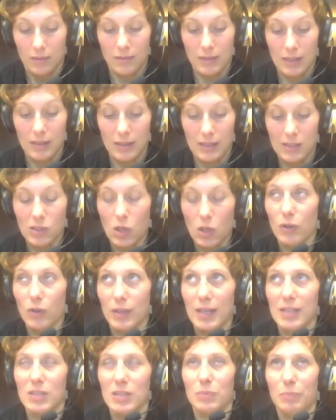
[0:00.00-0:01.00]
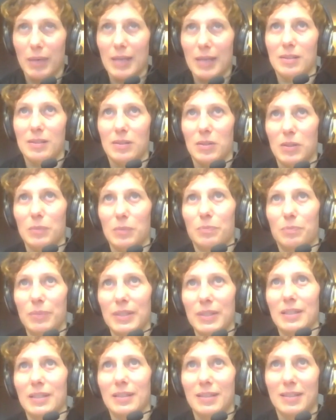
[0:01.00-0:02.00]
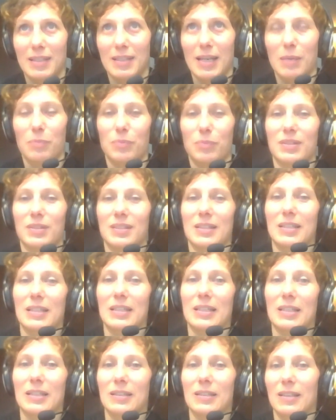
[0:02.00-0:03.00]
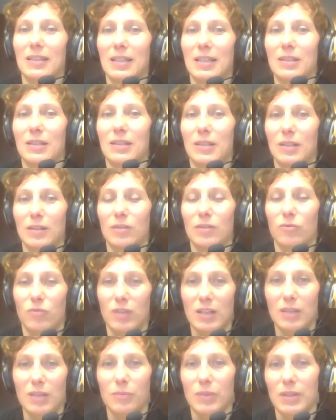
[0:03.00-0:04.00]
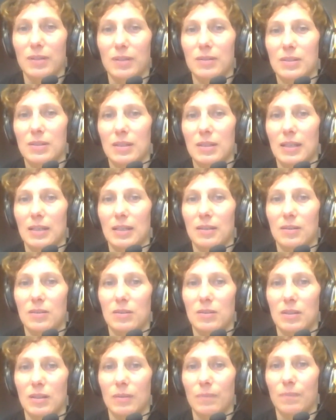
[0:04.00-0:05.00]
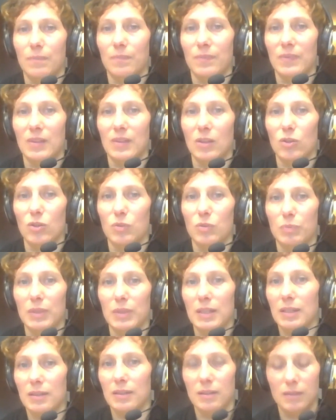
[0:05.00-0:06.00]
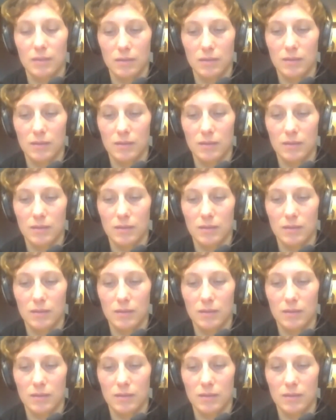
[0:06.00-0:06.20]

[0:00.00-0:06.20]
as long as bats are being kept in their environments and not being